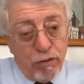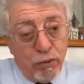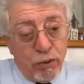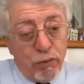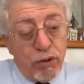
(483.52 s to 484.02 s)
of
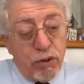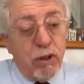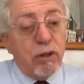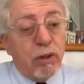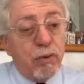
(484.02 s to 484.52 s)
what we
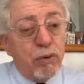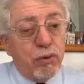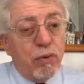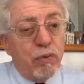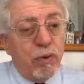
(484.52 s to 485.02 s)
see in the
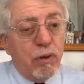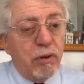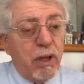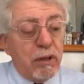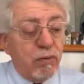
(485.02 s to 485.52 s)
Christian
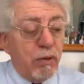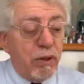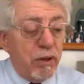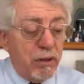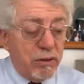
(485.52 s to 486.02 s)
world, that's what
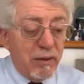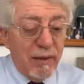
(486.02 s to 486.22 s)
it is.